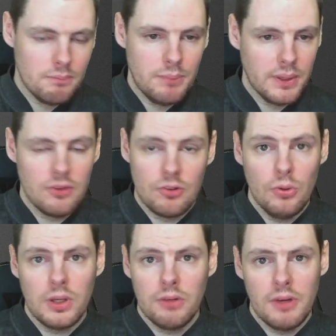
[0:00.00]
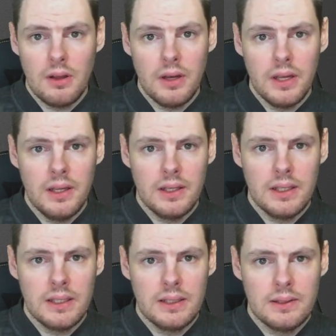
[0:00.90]
But it's all going to rely,
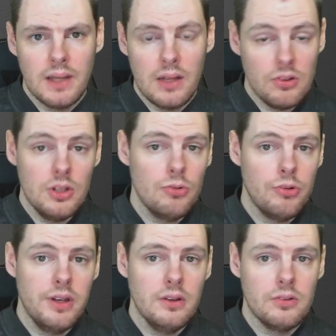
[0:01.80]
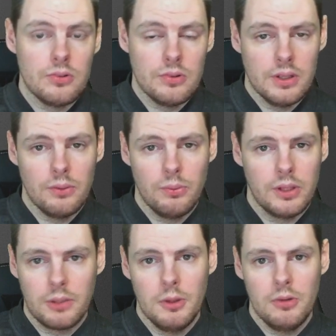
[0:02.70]
as it usually does, with
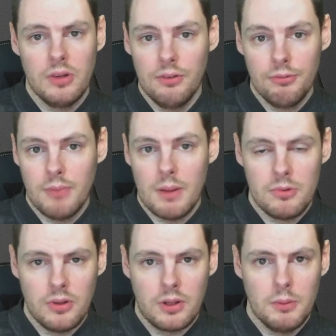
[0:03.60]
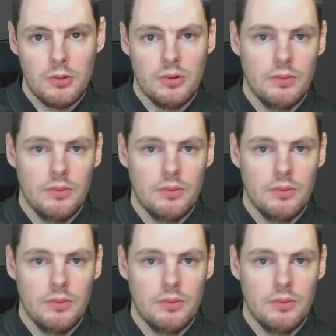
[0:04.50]
the community, different members of the community.